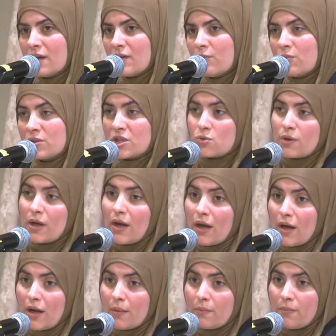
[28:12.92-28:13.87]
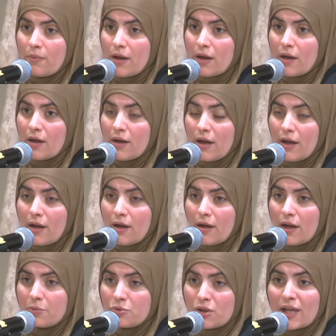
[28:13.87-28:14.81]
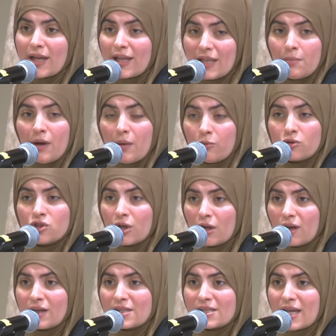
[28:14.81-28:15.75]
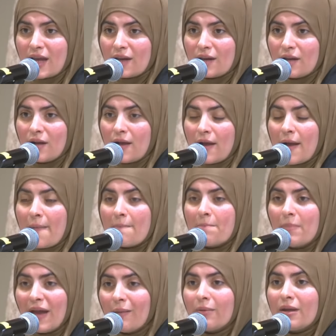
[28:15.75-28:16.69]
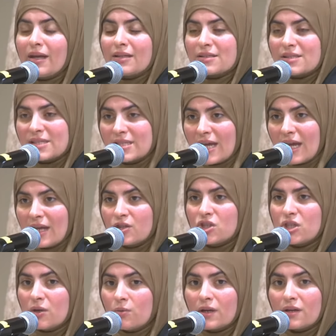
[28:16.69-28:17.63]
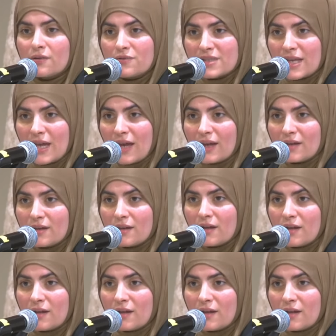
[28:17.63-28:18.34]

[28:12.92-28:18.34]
which is what uh, uh, uh, Abdul Halim Abu Shaqqa said, maybe instead she would have said